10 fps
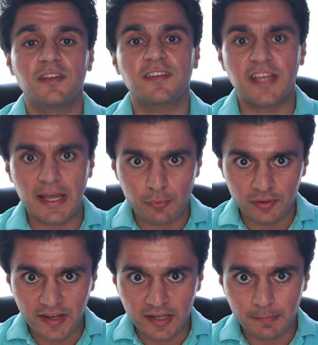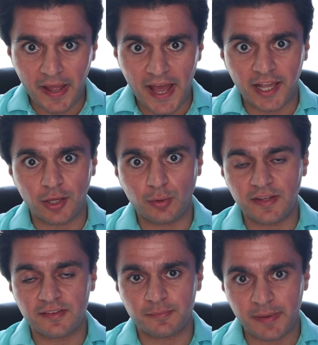To get more data back, you
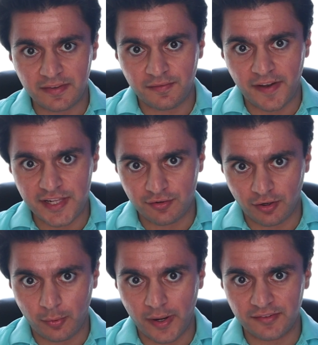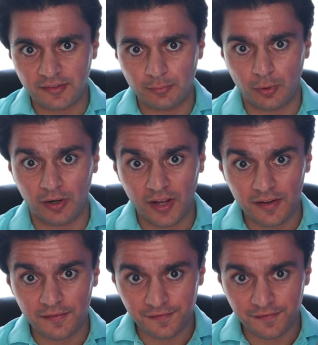need to specify in your request more